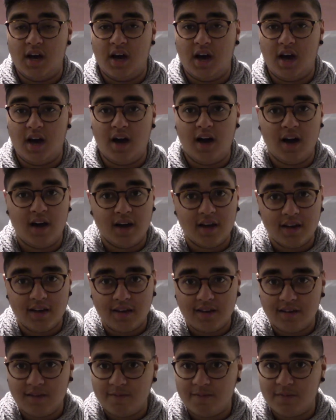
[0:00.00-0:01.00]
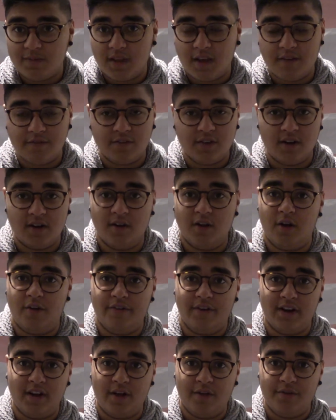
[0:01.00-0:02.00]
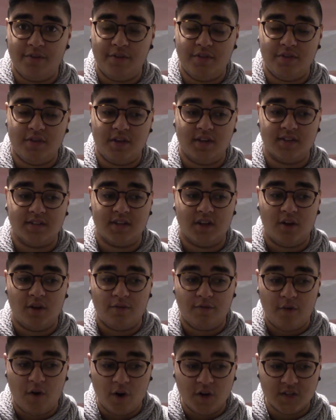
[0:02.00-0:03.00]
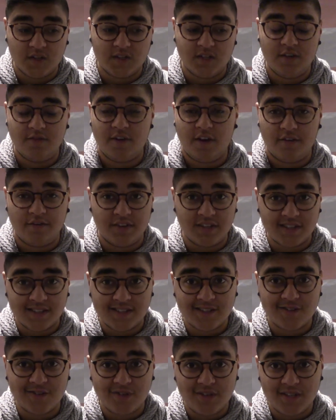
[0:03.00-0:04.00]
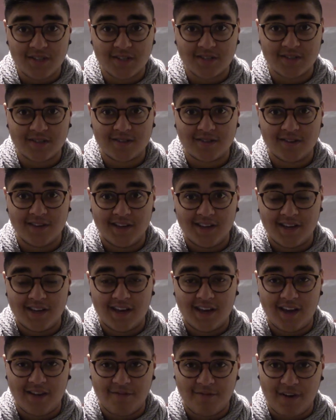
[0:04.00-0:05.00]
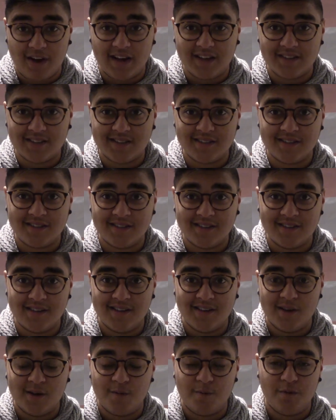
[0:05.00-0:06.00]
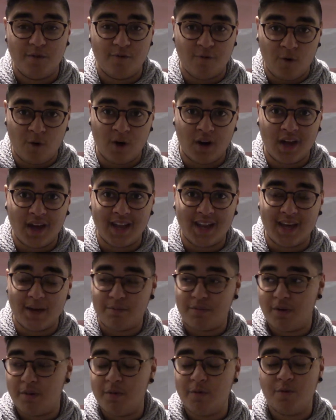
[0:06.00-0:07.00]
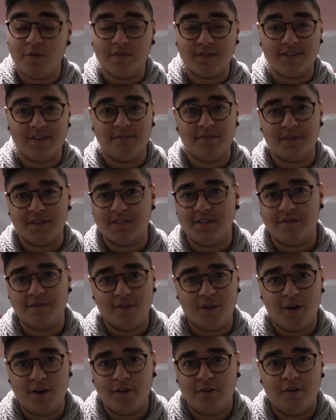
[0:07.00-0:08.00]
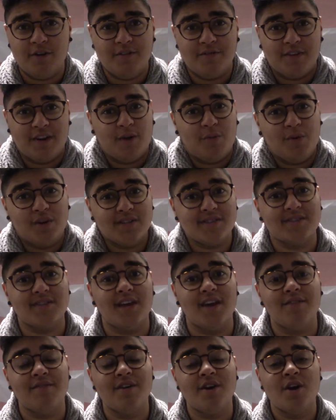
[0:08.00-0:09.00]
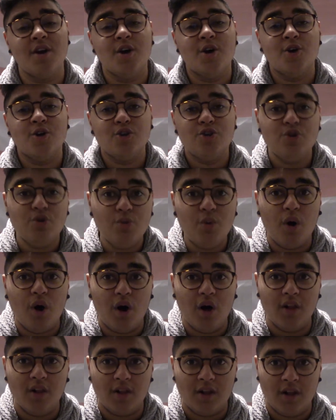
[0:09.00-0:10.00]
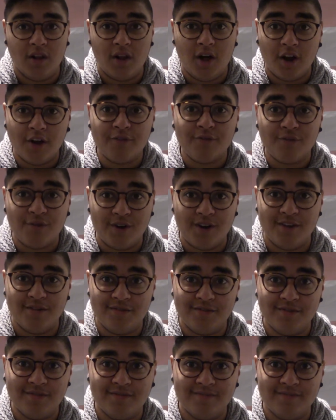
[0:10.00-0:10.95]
I have done a lot of unhealthy things, and honestly, if I've listened to these advice beforehand, I probably would have saved myself a lot of grief, and I want to save you all a lot of grief.